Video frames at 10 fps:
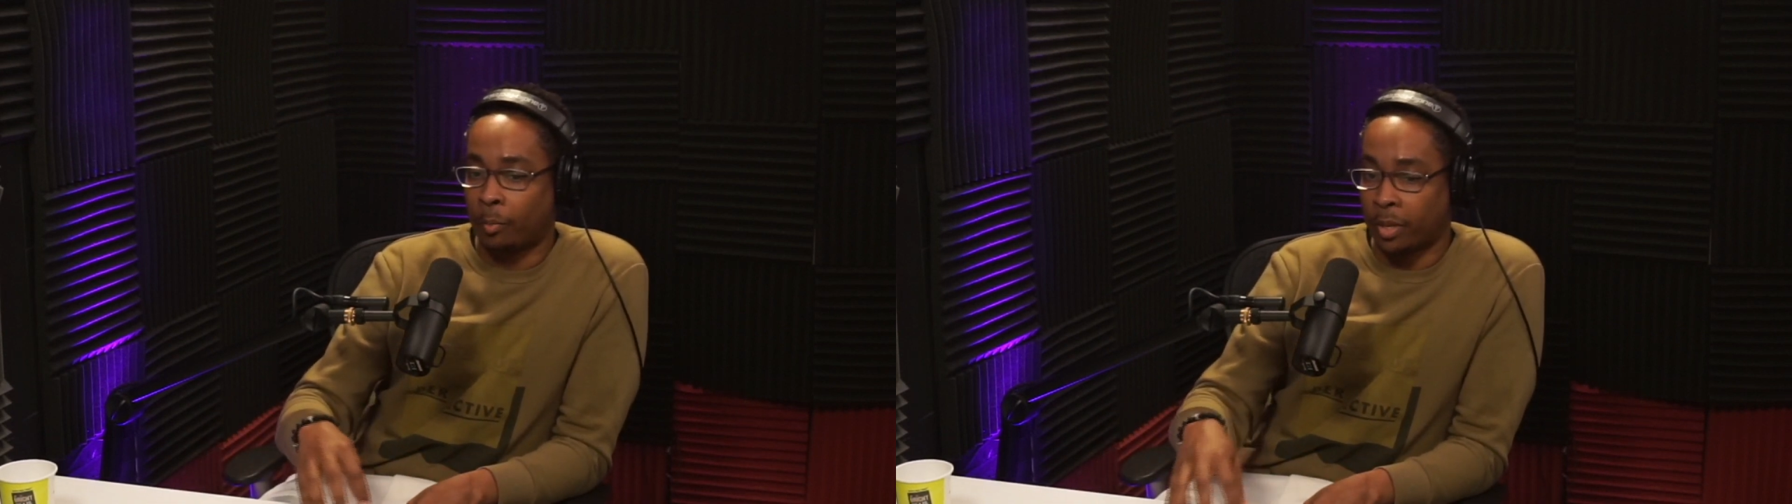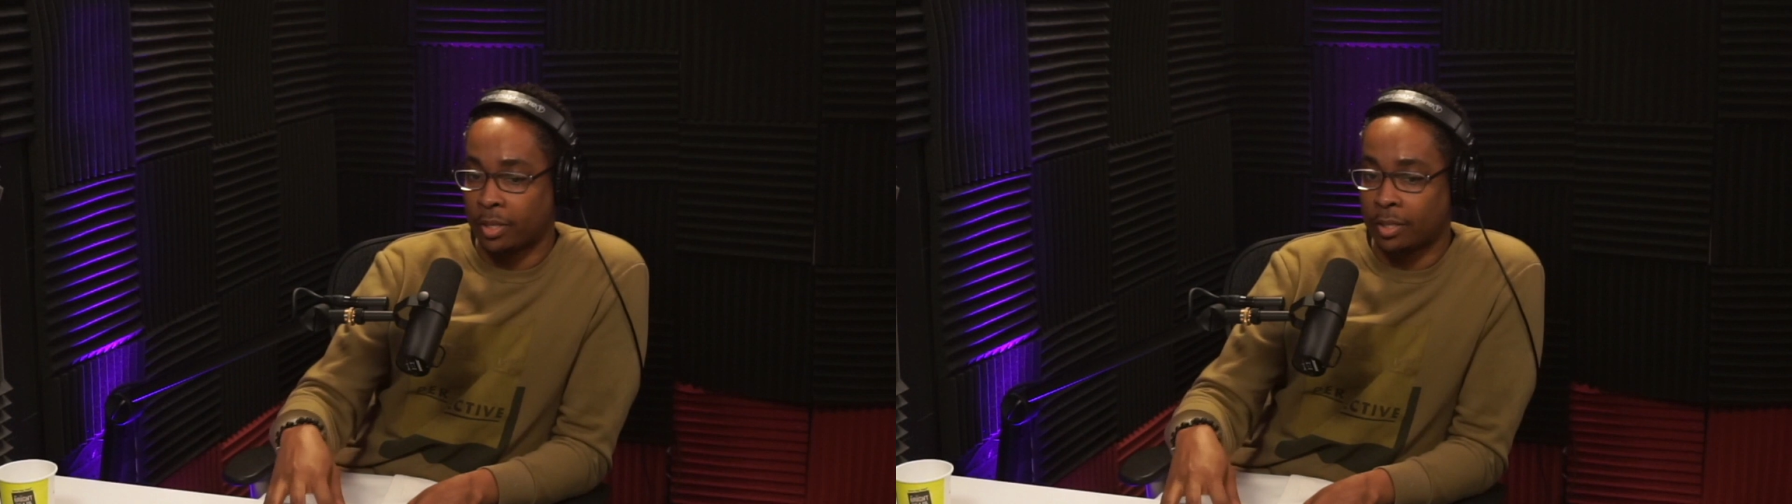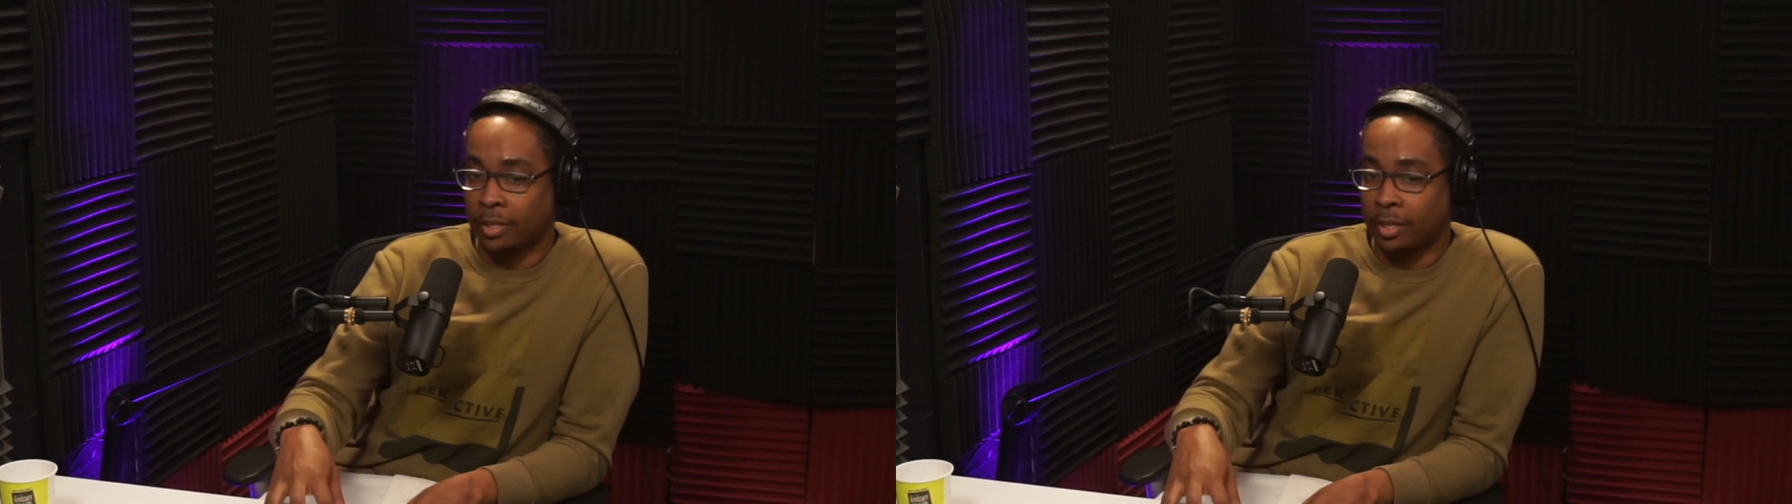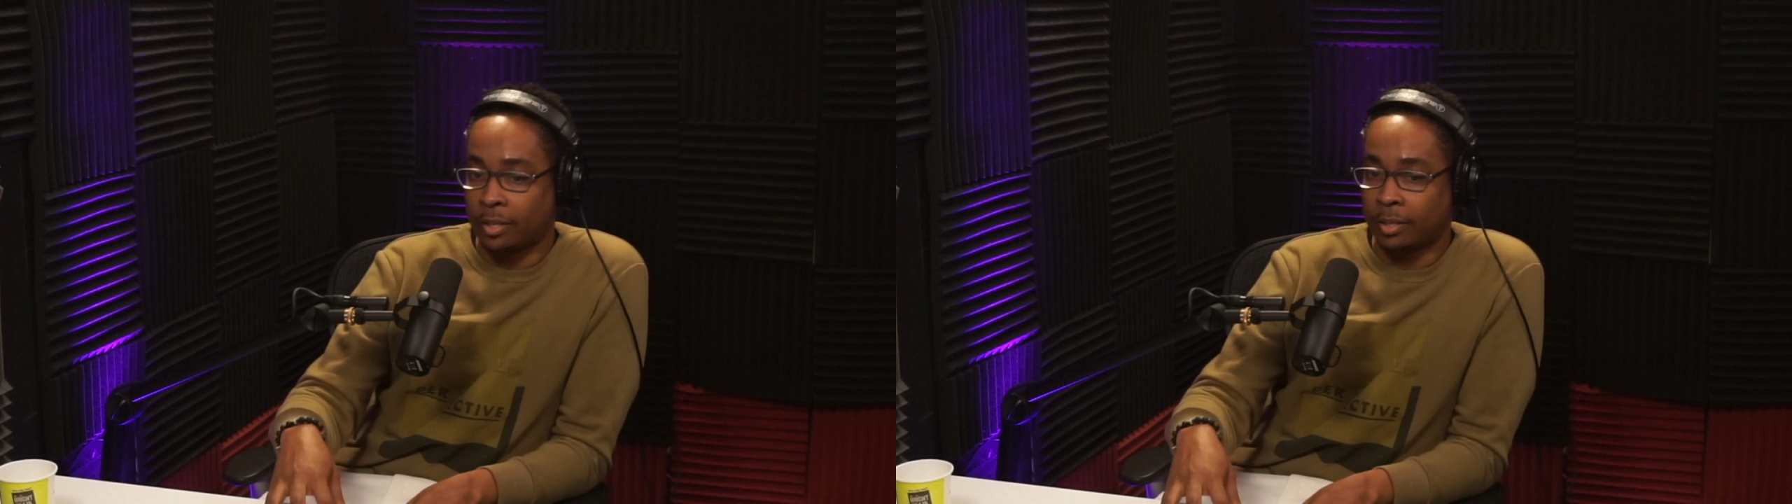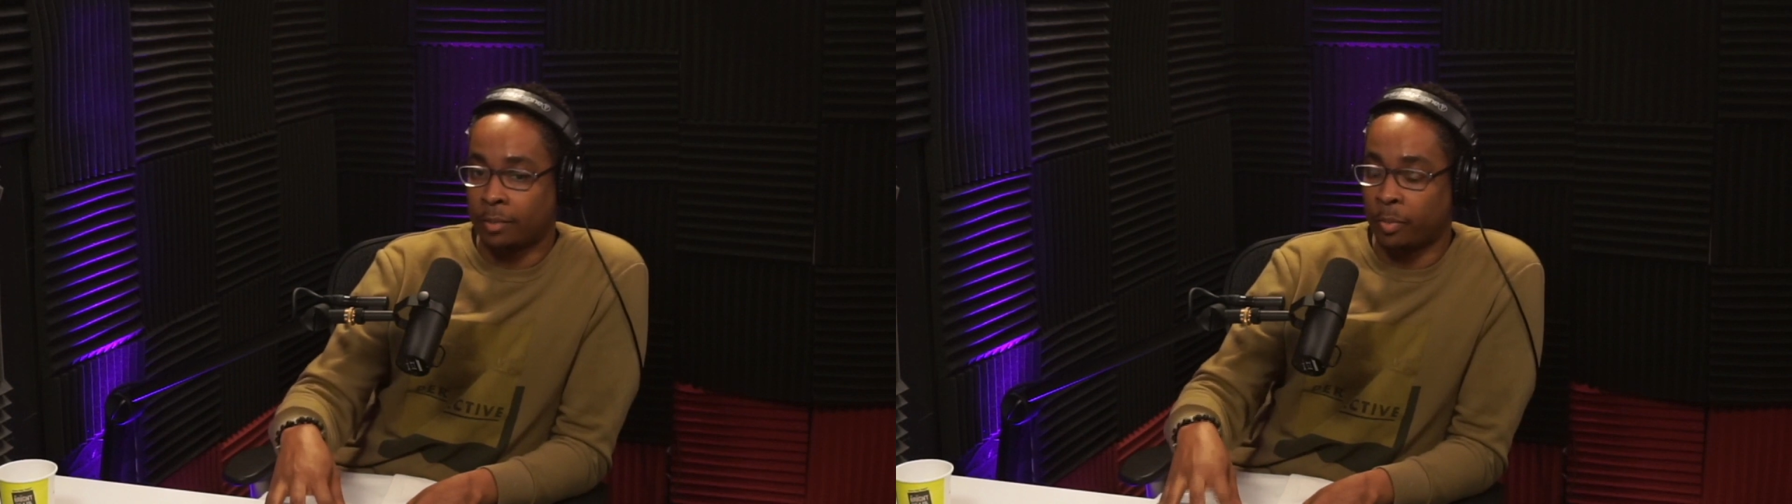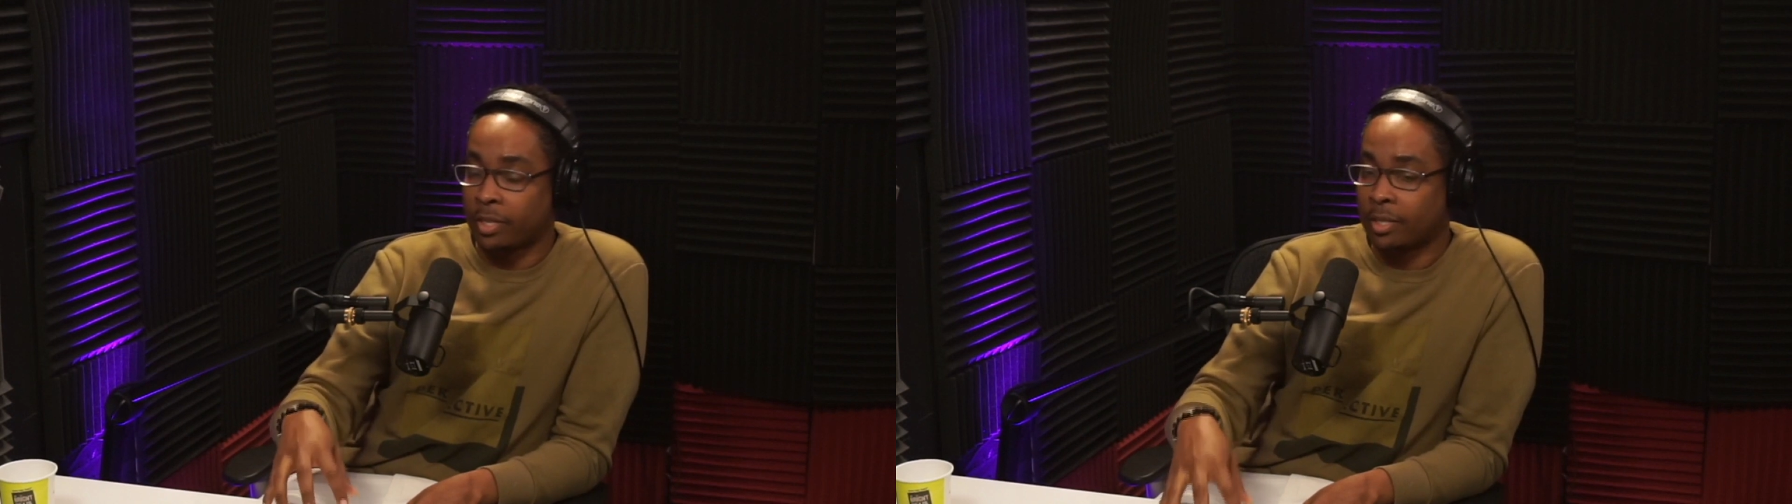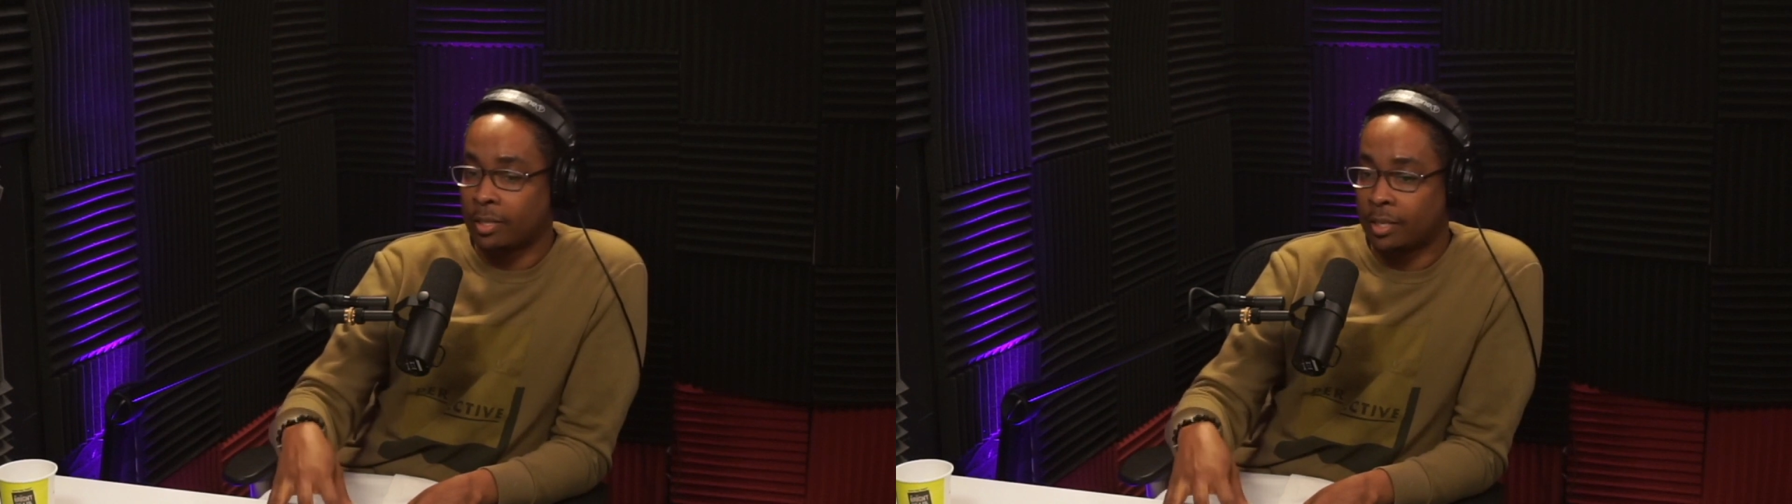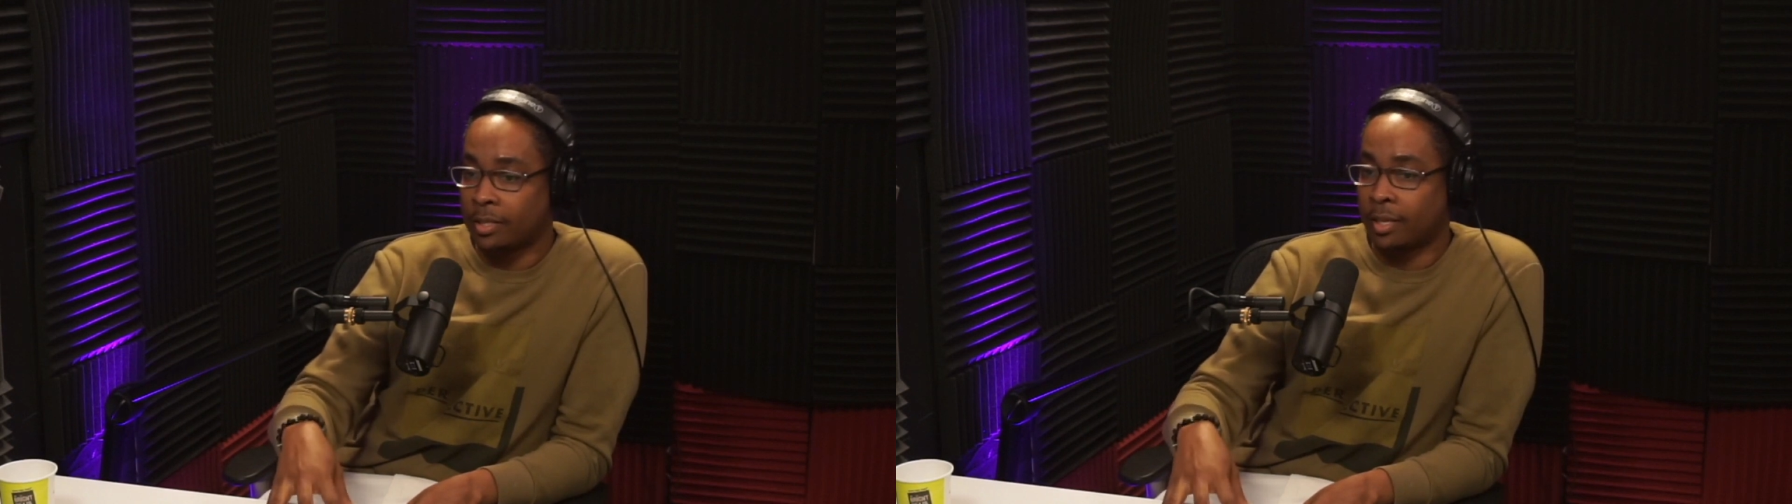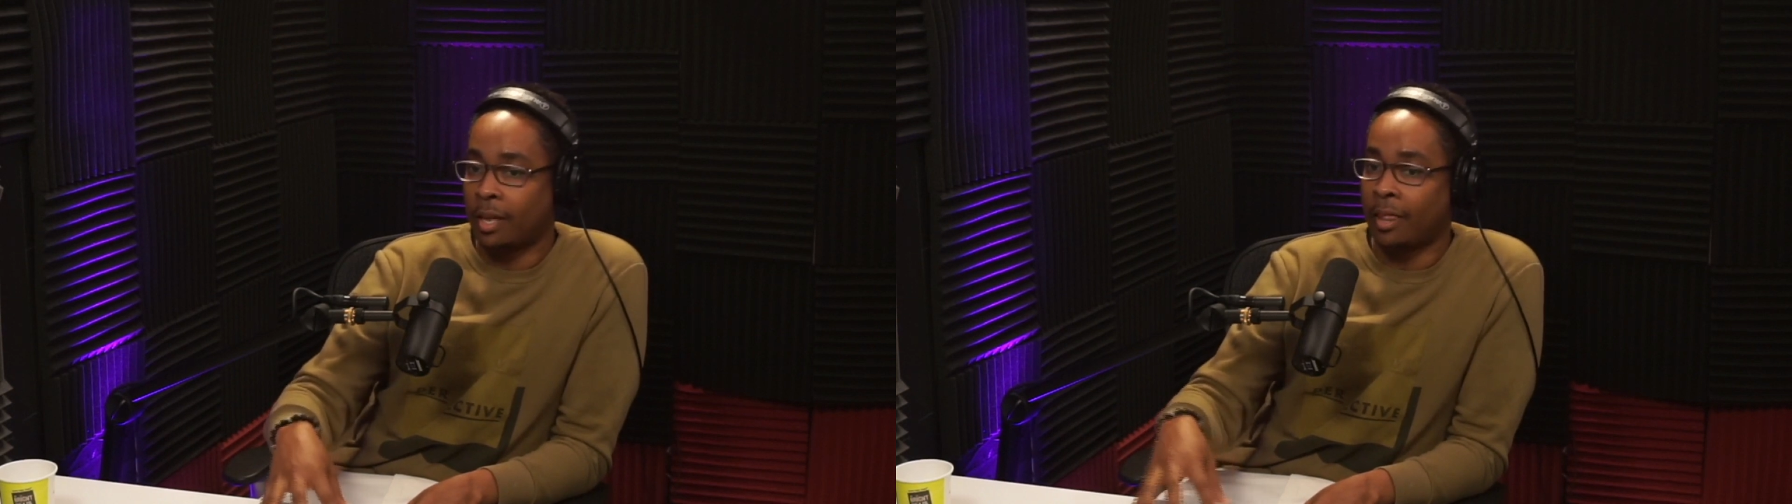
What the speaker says: businesses